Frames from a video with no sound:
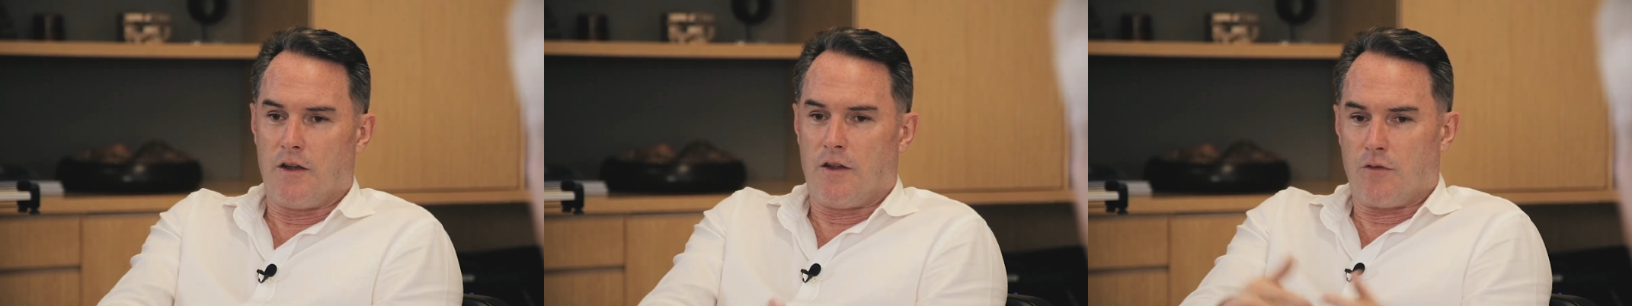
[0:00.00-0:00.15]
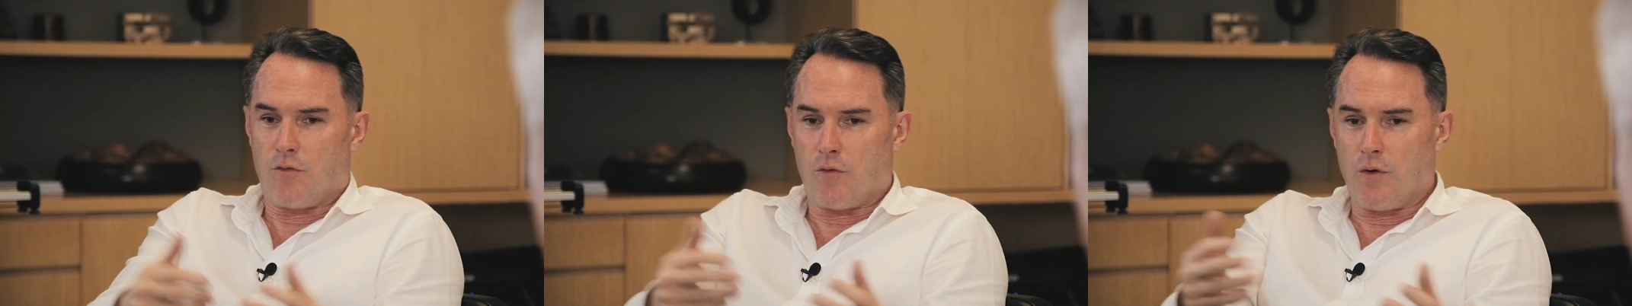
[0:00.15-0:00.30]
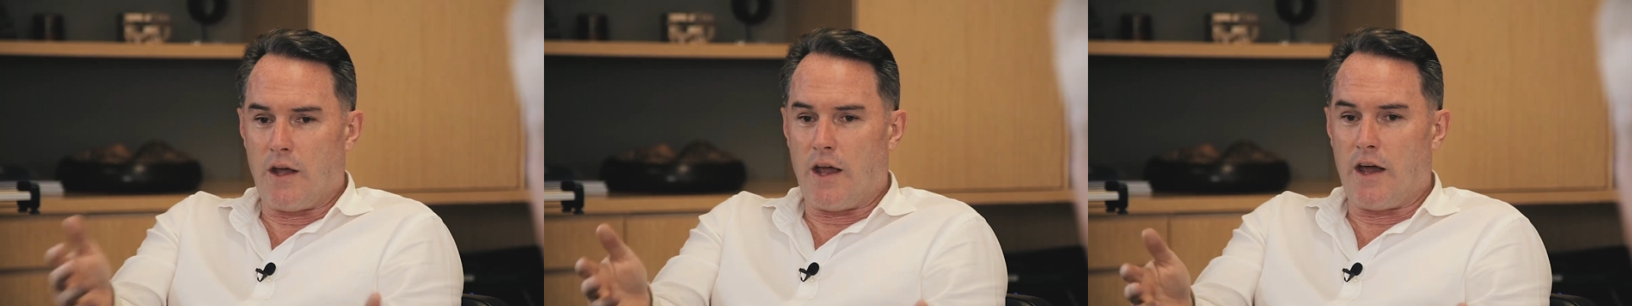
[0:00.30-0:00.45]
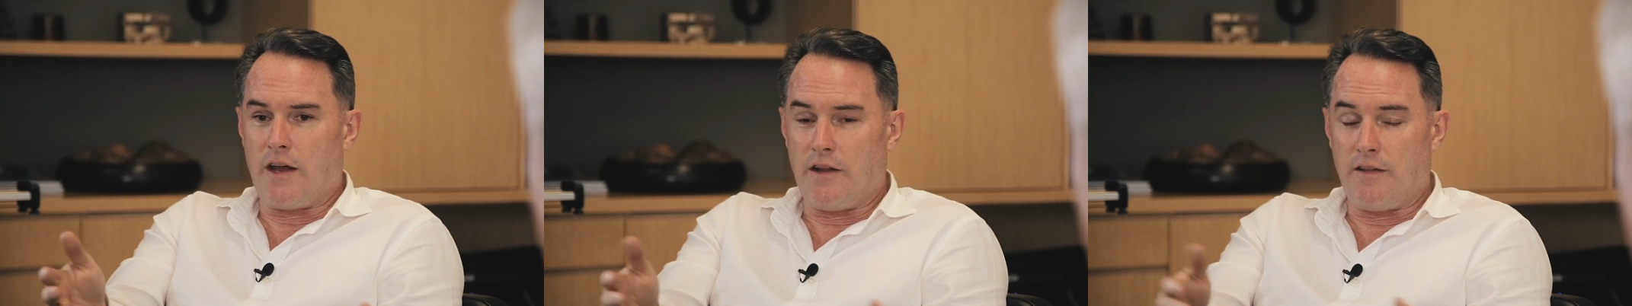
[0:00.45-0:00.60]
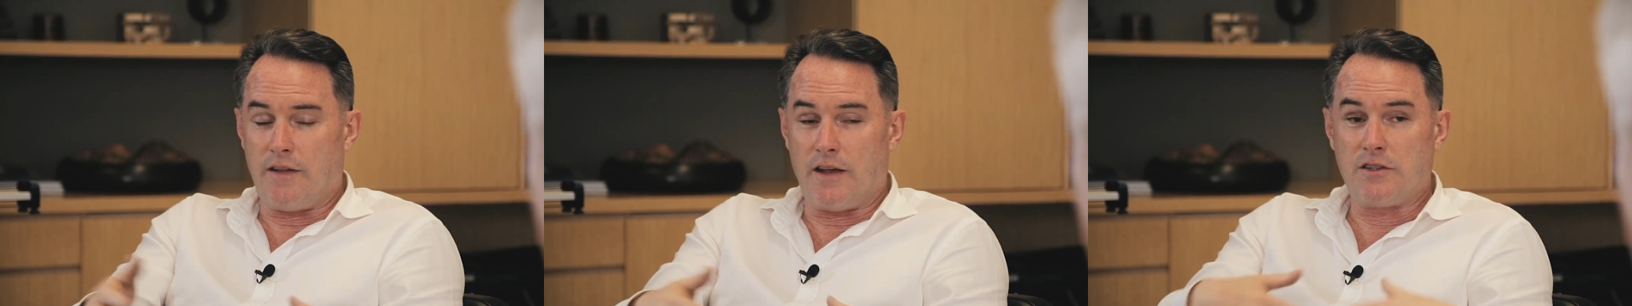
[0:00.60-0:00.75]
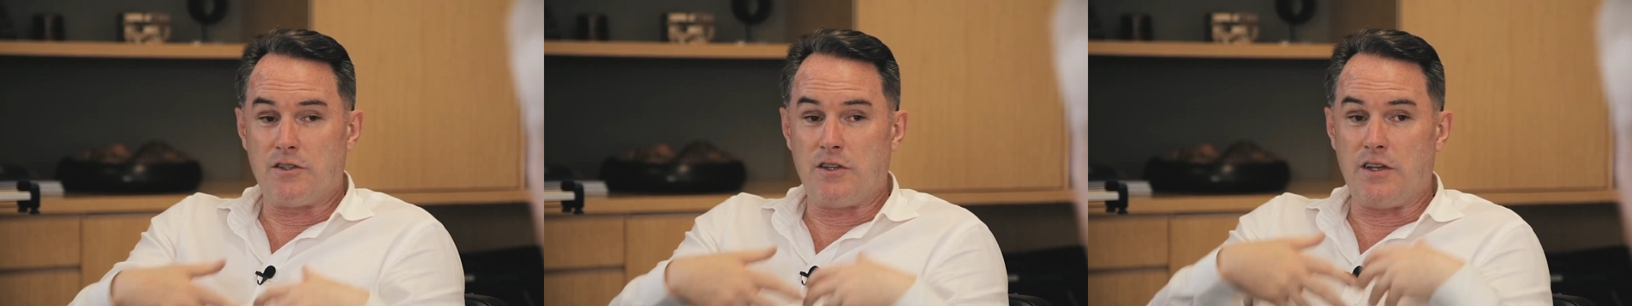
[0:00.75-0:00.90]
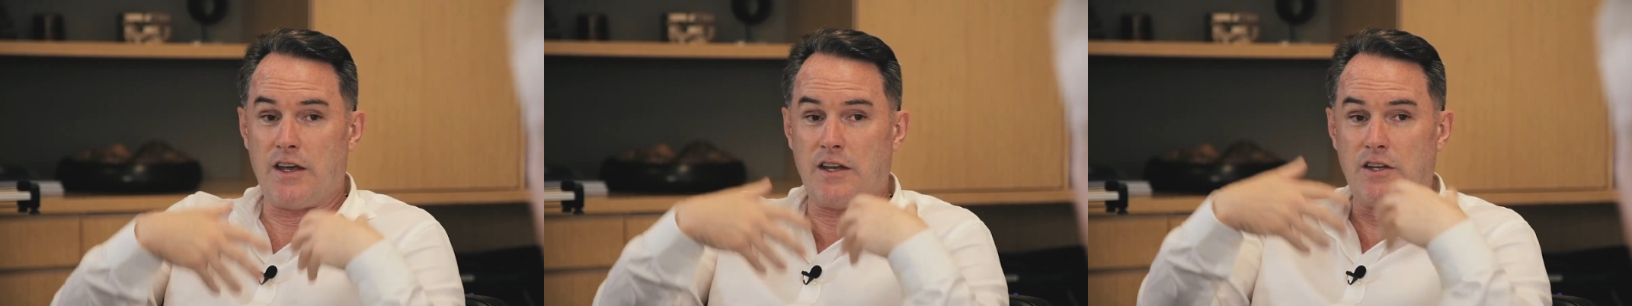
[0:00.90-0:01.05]
380,
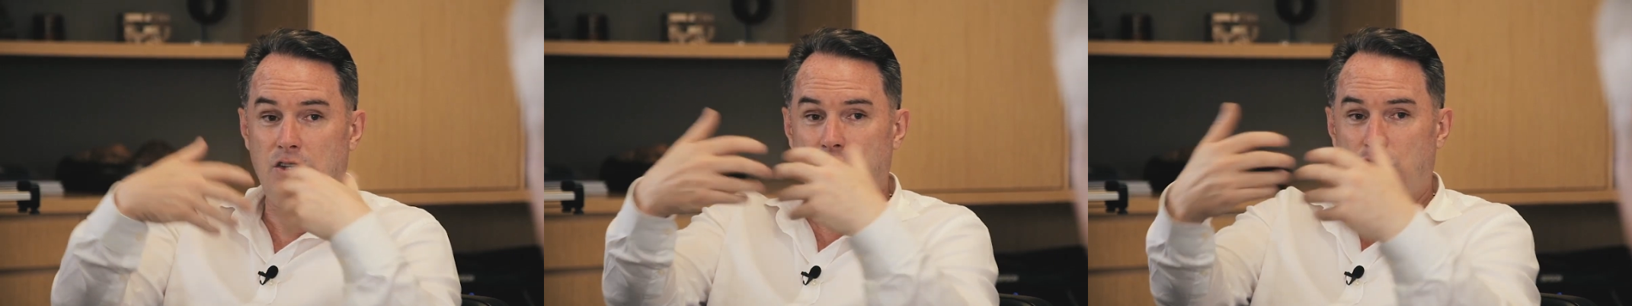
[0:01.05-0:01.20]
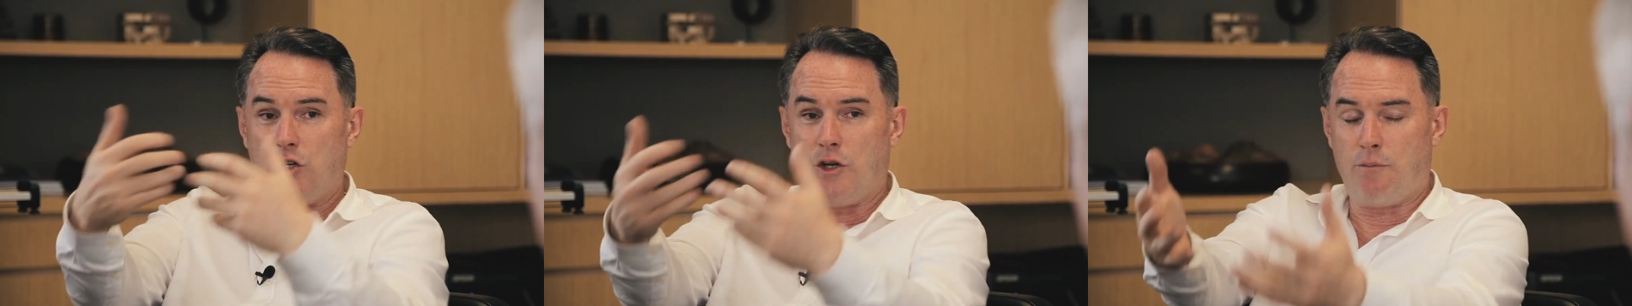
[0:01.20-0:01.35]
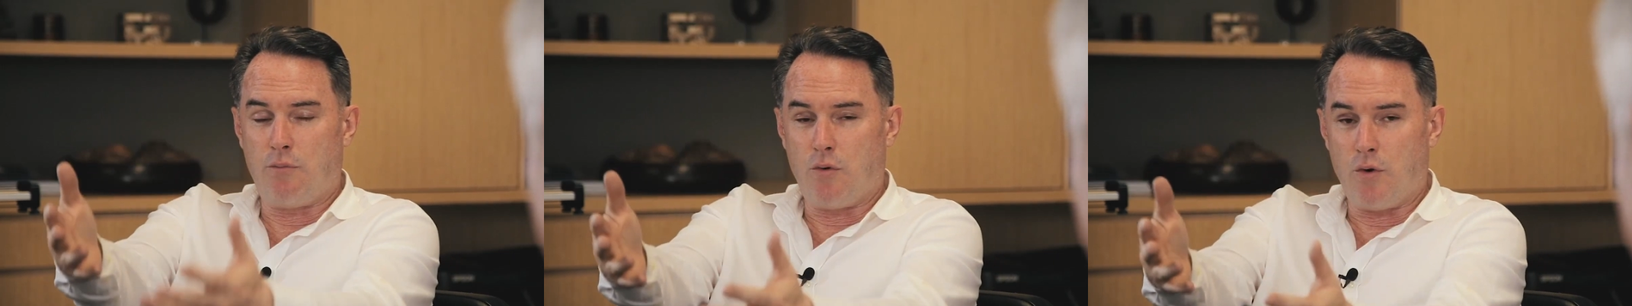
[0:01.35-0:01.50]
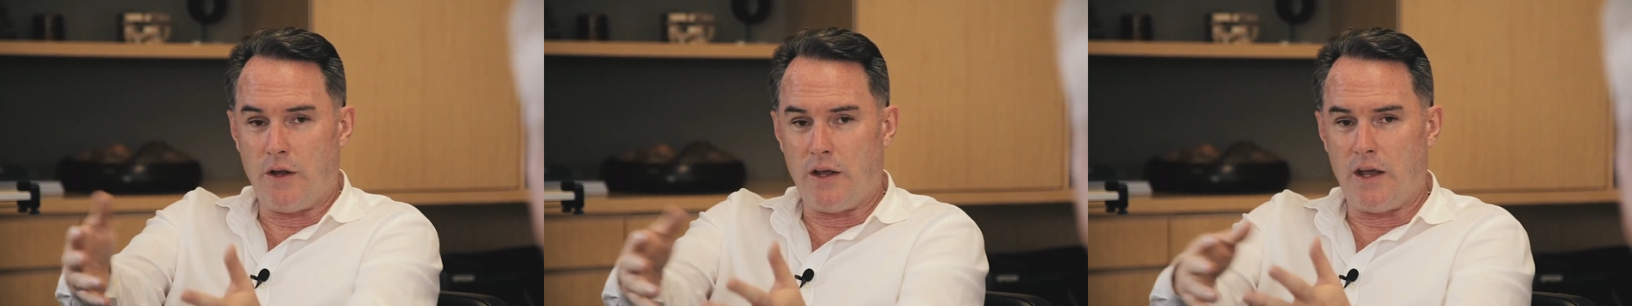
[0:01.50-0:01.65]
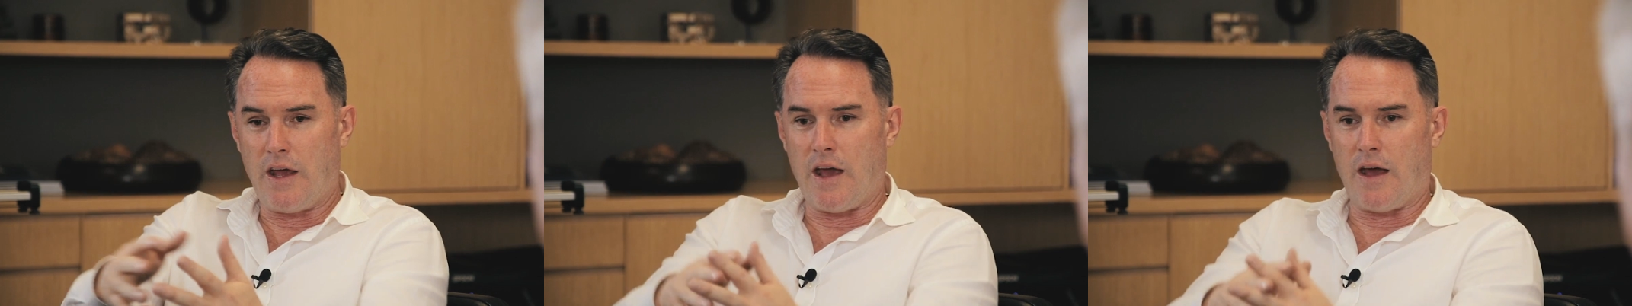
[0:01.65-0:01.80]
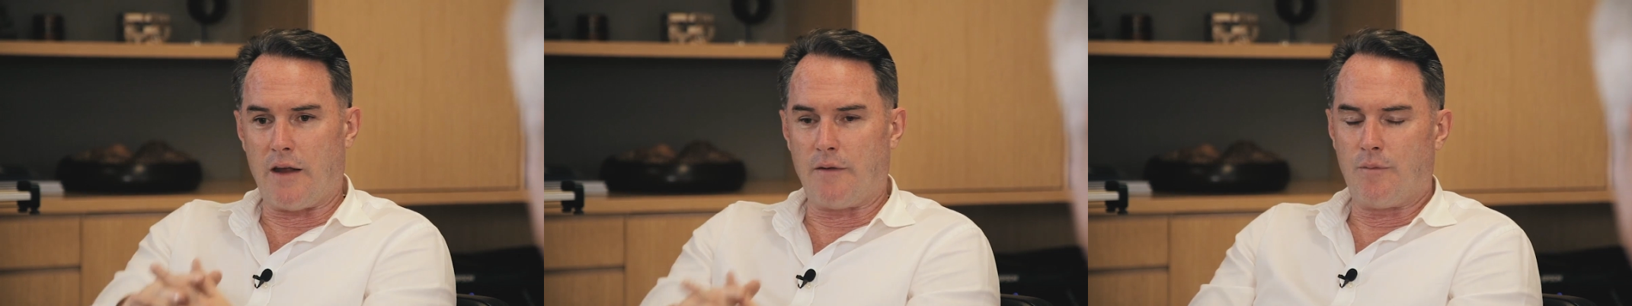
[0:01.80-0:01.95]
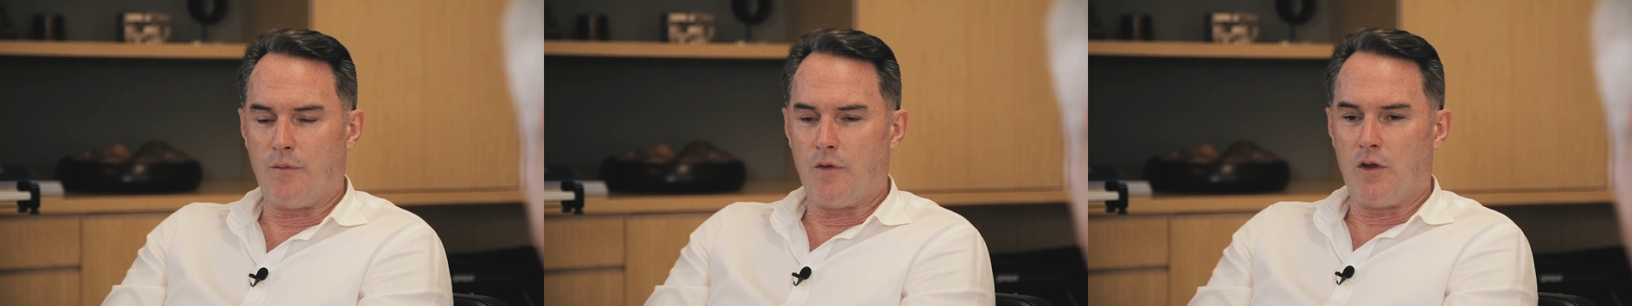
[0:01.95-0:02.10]
that's the energy you're putting
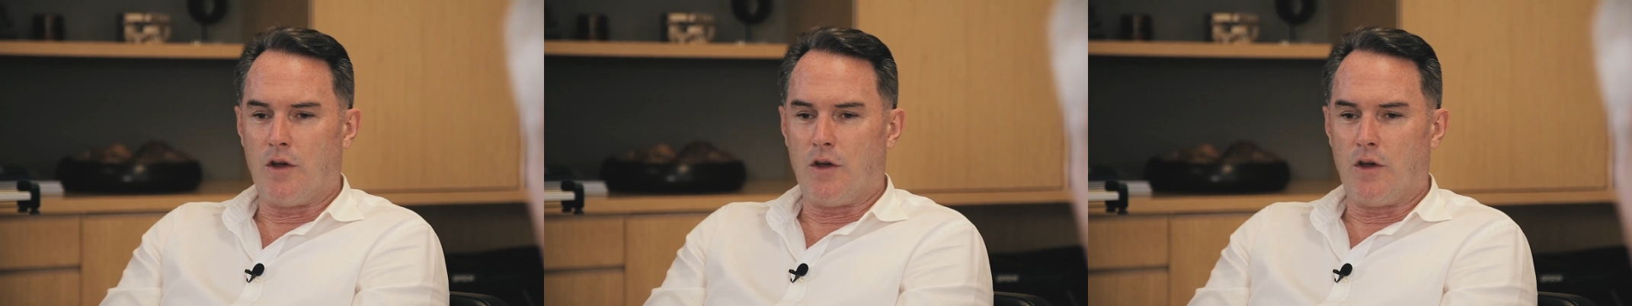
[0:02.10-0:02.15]
out.